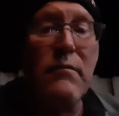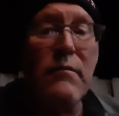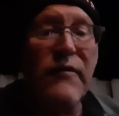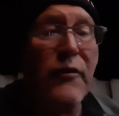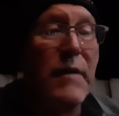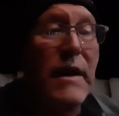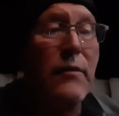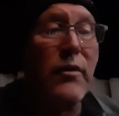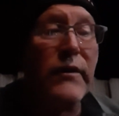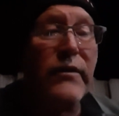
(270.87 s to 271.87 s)
for me
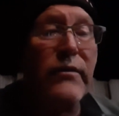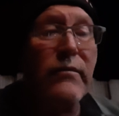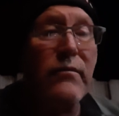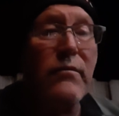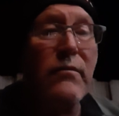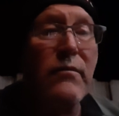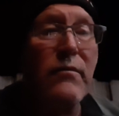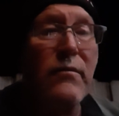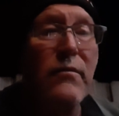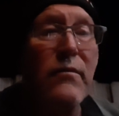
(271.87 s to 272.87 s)
was
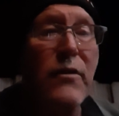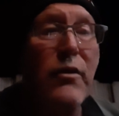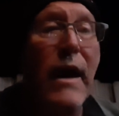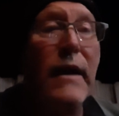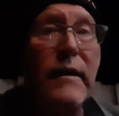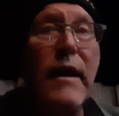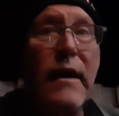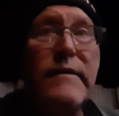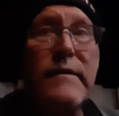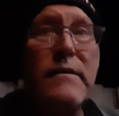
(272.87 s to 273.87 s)
you had to
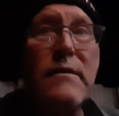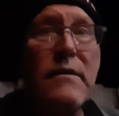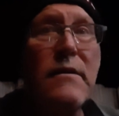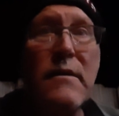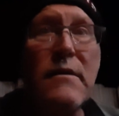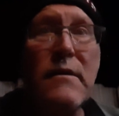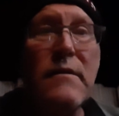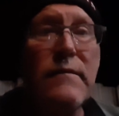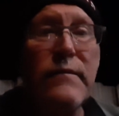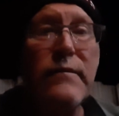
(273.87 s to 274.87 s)
test
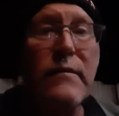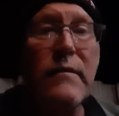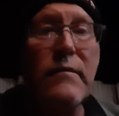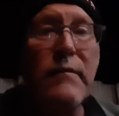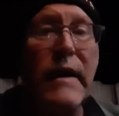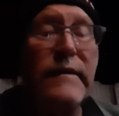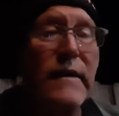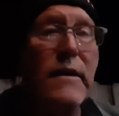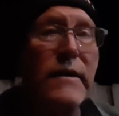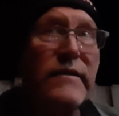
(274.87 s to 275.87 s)

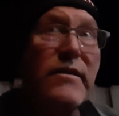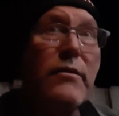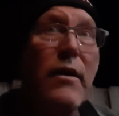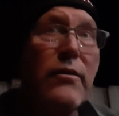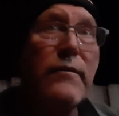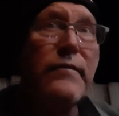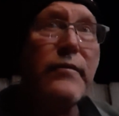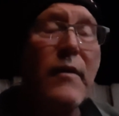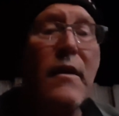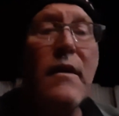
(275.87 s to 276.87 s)
basically zero.
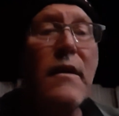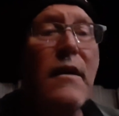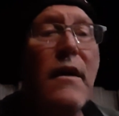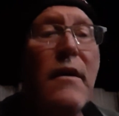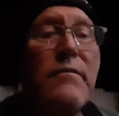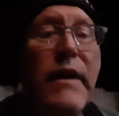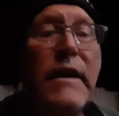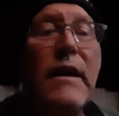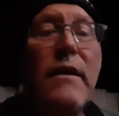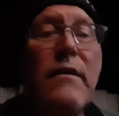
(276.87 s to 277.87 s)
They
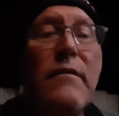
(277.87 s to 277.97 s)
did